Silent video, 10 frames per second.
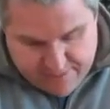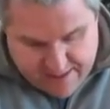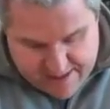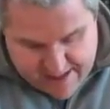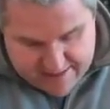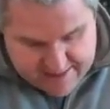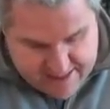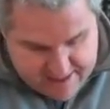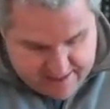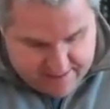and that's
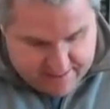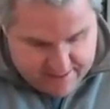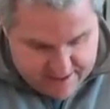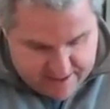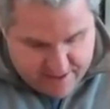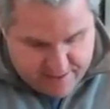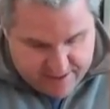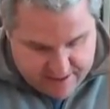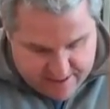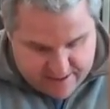it. This
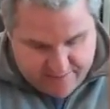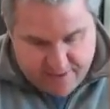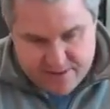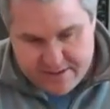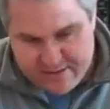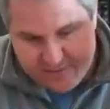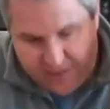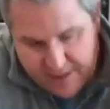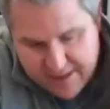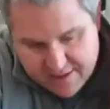unit, as far as the
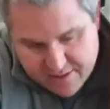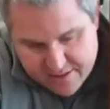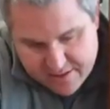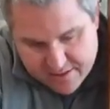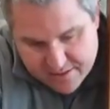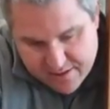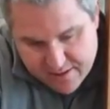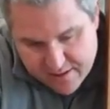front legs are concerned,